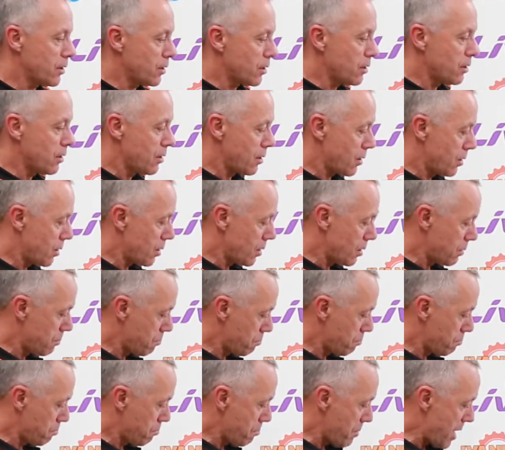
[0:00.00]
the
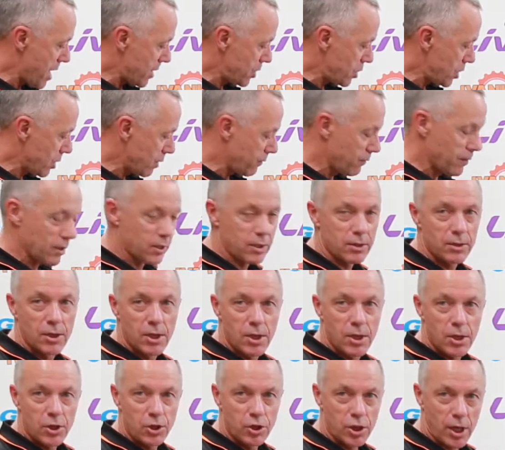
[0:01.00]
matching of the
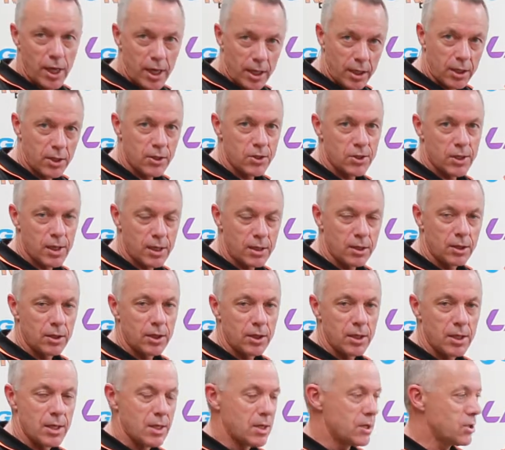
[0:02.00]
chain and cassette and
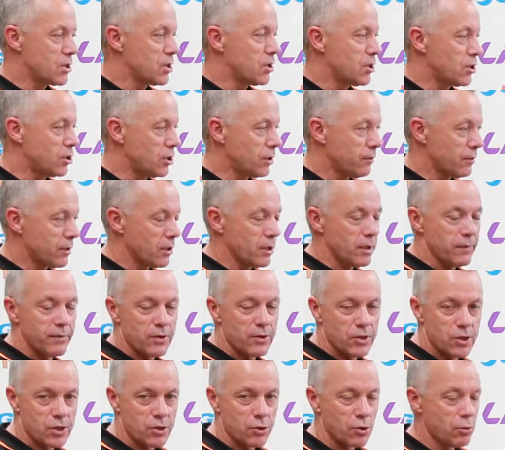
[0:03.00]
gears and the shift
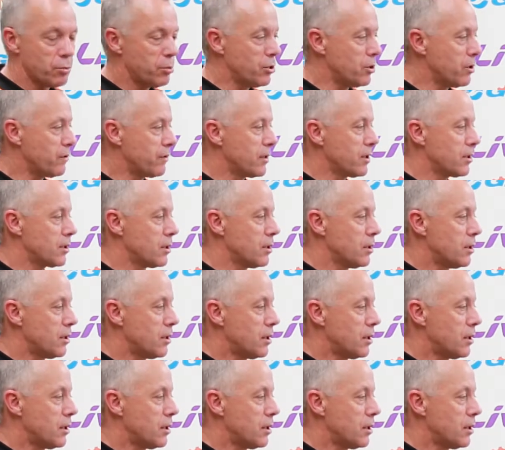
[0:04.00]
levers is all perfect.